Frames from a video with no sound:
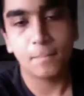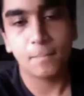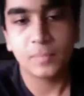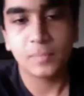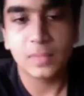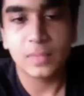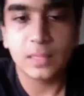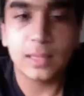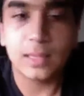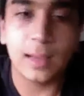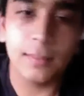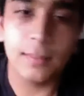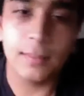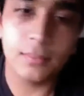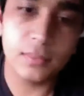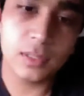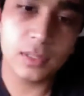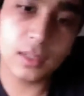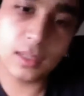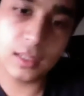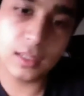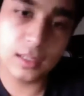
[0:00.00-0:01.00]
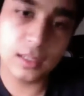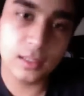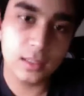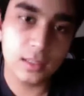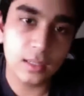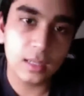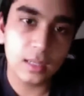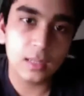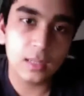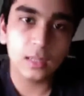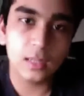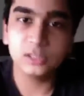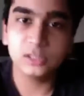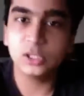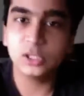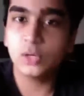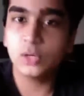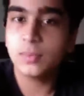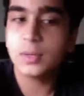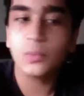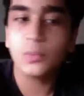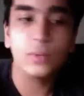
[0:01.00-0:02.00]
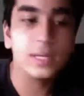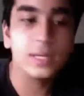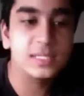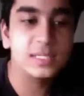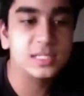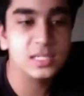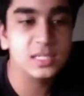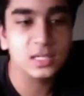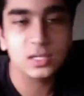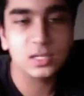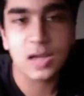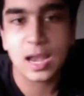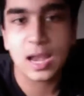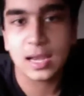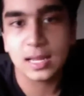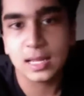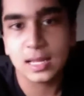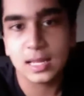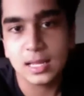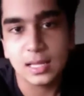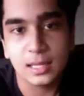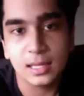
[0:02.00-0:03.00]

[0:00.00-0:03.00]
Yeah, you can show me once you're ready.